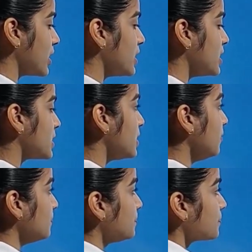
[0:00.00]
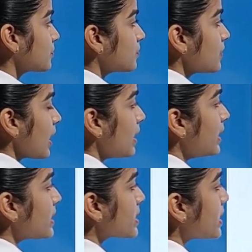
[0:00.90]
easy.
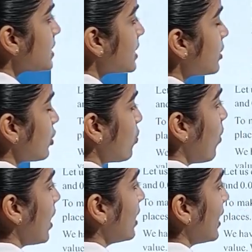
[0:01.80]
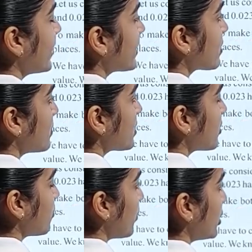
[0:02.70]
Let us consider two unlike decimals,
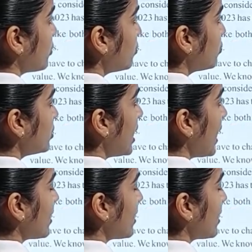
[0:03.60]
0.23 and